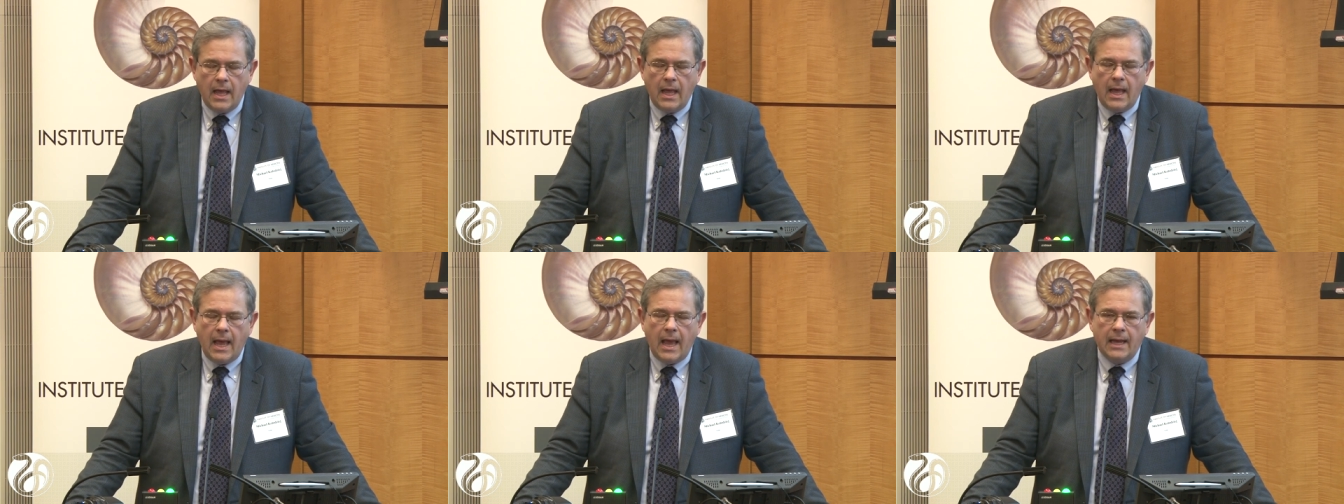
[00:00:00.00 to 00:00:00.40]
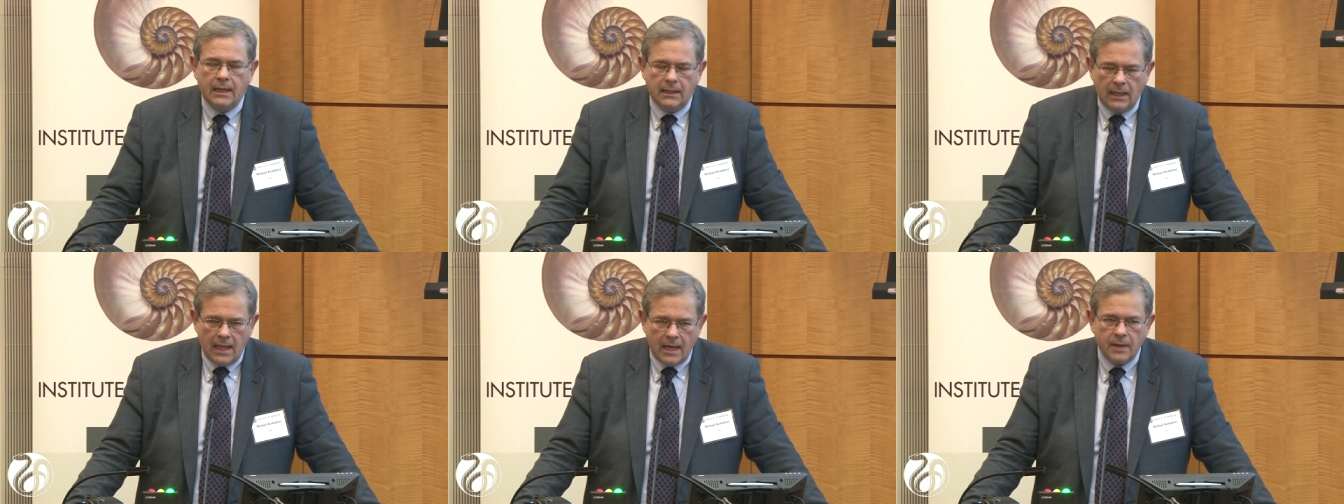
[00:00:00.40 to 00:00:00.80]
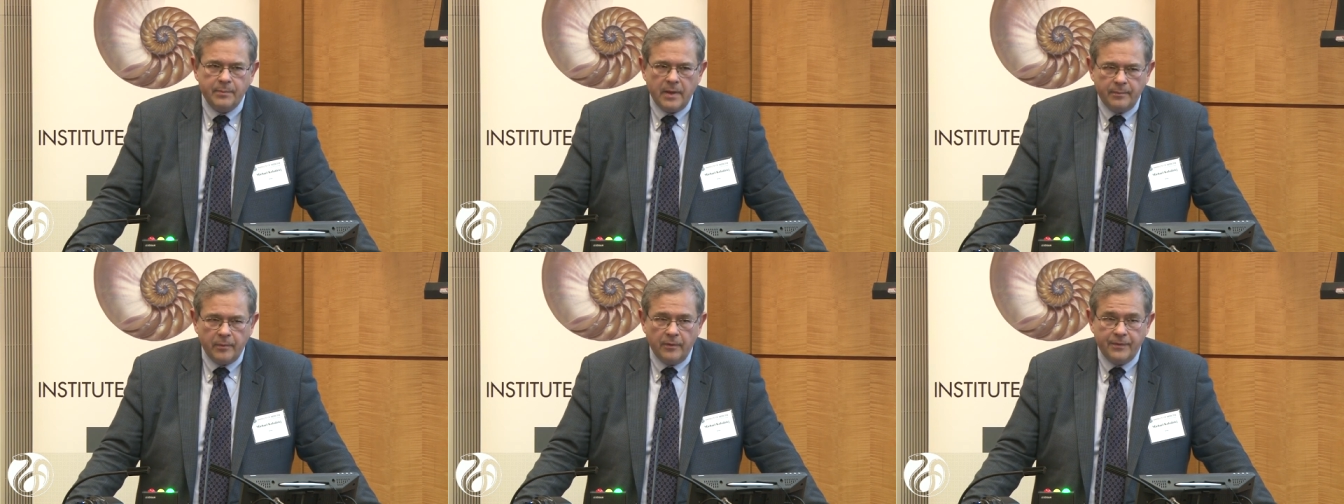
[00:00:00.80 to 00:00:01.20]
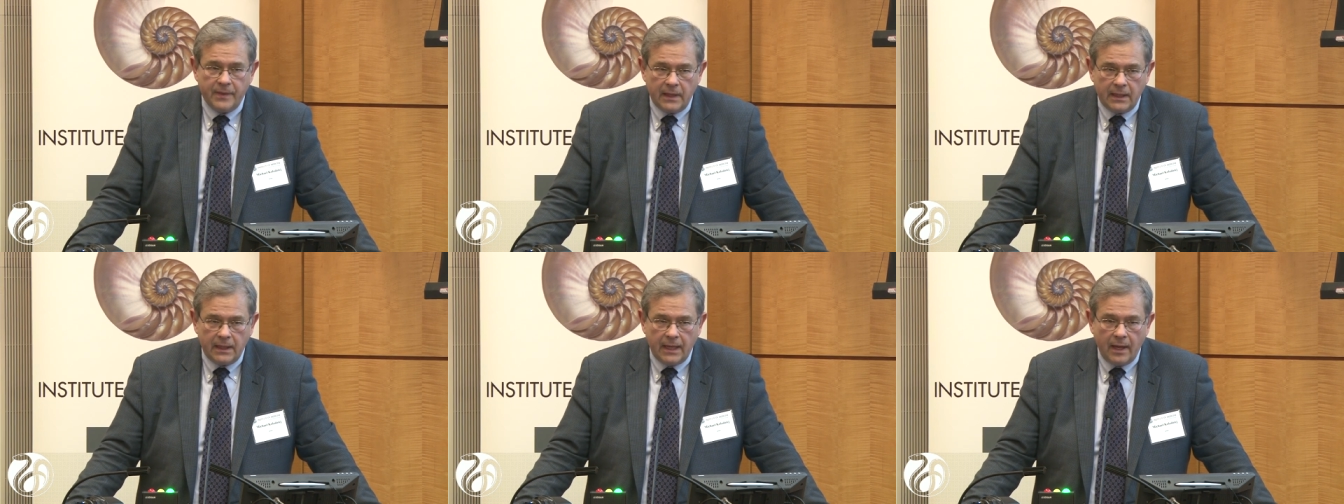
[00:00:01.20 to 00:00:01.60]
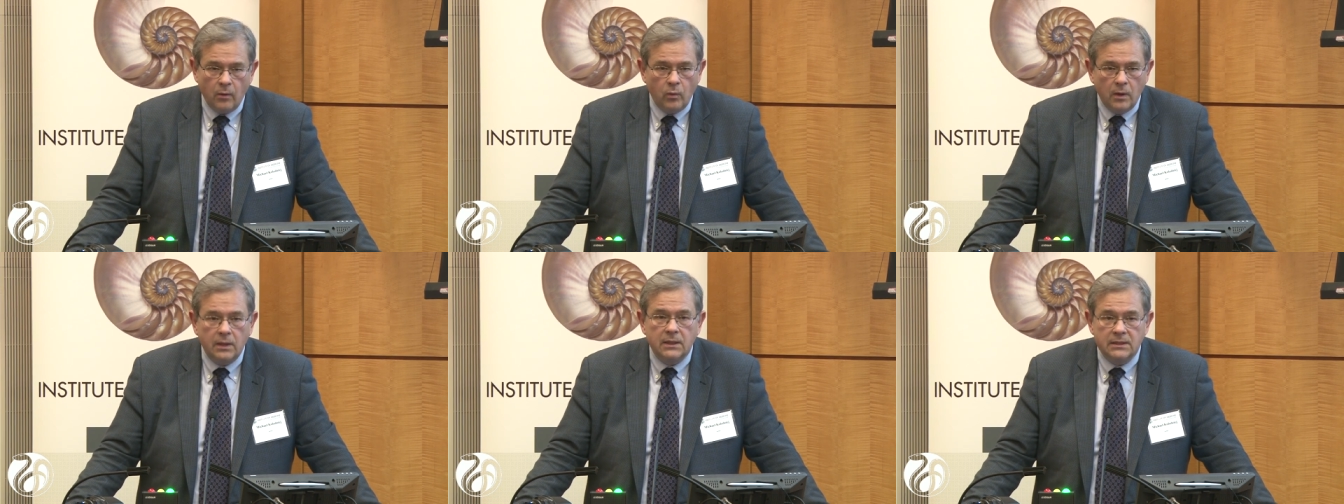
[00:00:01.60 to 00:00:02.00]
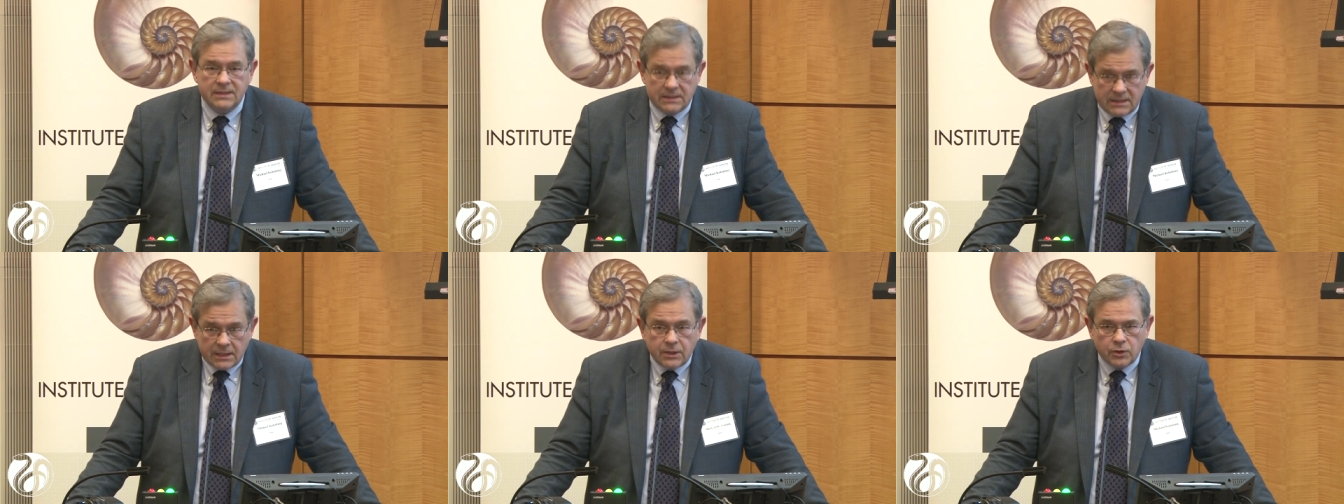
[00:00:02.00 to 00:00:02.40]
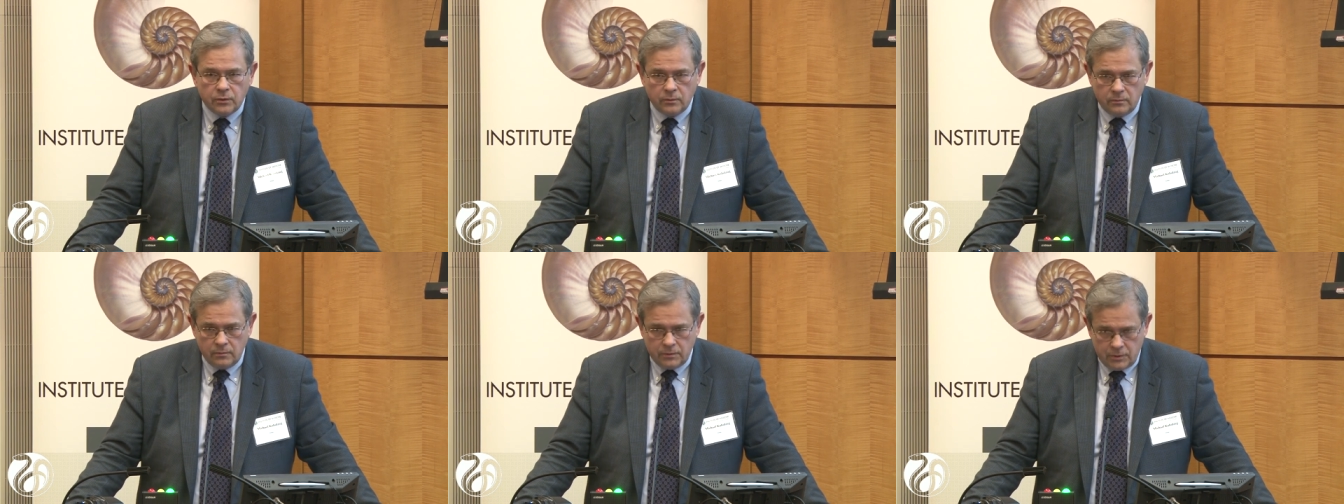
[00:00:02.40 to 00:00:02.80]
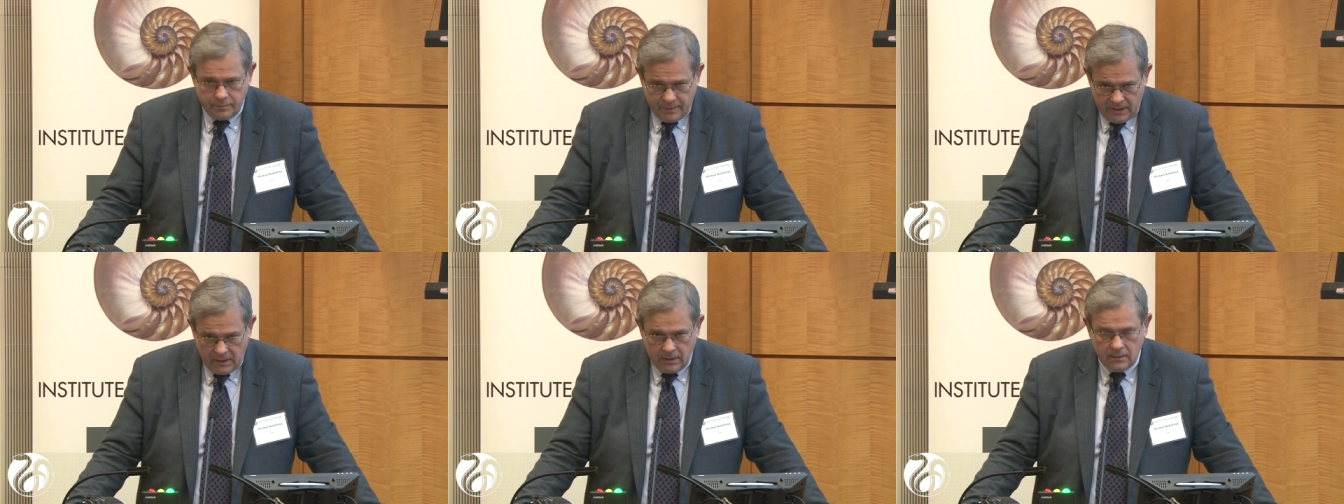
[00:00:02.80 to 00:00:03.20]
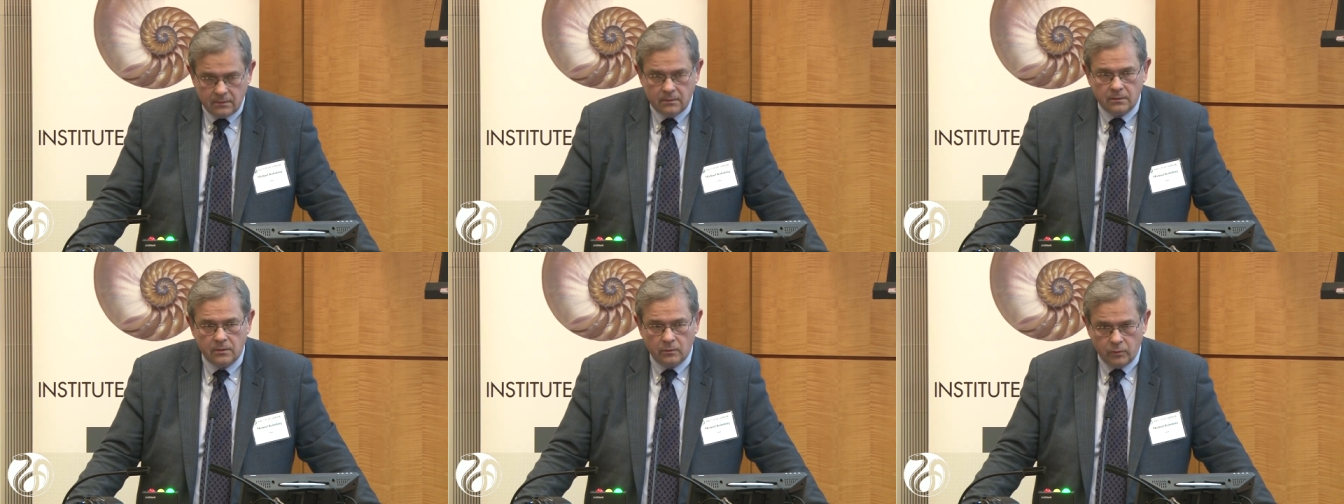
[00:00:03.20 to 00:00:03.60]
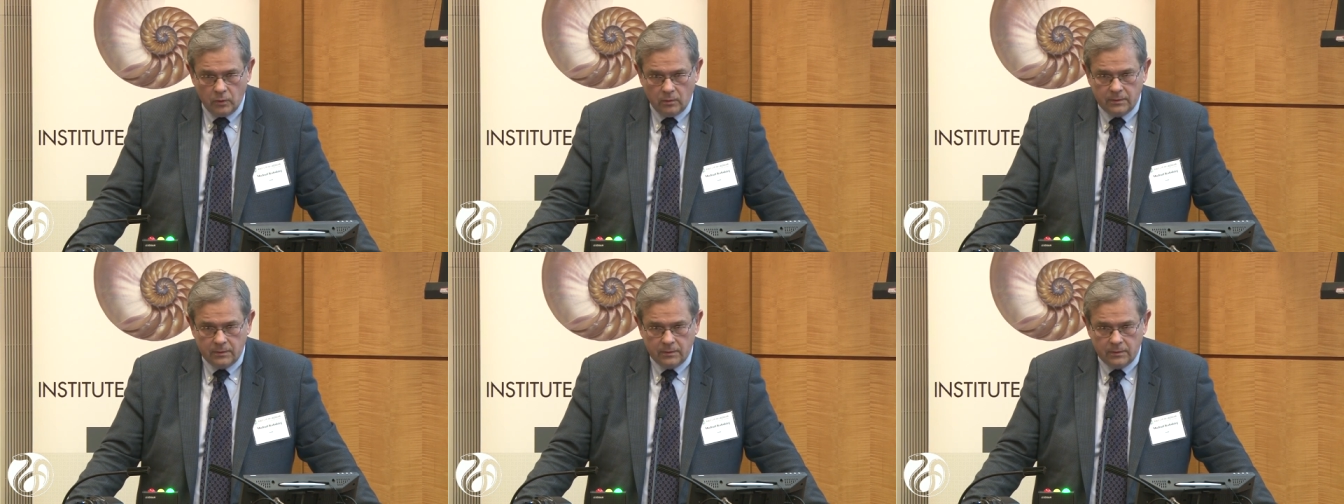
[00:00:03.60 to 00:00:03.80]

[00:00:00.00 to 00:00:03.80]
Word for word: and a lot of people think it will continue to be the rule.